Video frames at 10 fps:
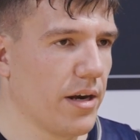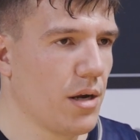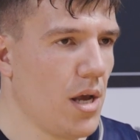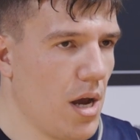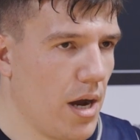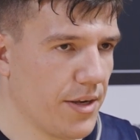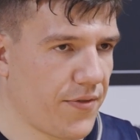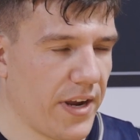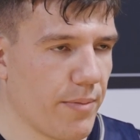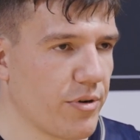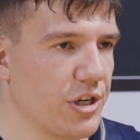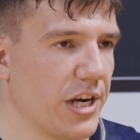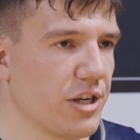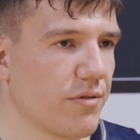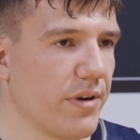and it's fan
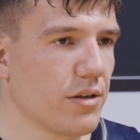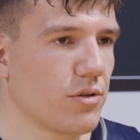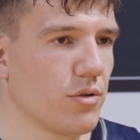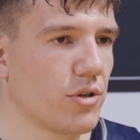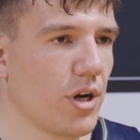appreciation round 2.